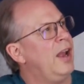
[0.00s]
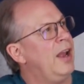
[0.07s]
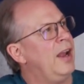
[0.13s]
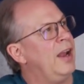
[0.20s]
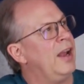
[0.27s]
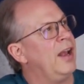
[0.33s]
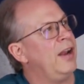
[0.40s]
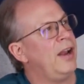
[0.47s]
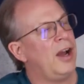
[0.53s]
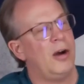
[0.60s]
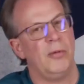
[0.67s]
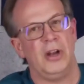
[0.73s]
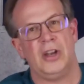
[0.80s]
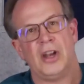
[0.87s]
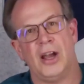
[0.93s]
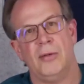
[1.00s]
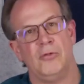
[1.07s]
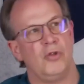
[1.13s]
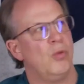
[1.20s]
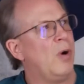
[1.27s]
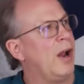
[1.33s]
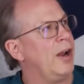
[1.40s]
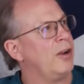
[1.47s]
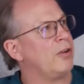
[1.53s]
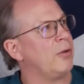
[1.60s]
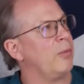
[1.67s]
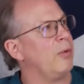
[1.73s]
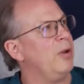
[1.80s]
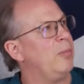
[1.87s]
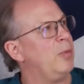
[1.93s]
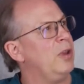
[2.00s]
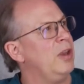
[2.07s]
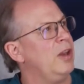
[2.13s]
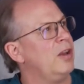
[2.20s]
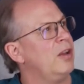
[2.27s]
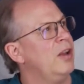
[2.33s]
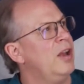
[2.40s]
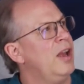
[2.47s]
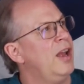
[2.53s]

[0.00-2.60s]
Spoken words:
and how many times you want it to repeat,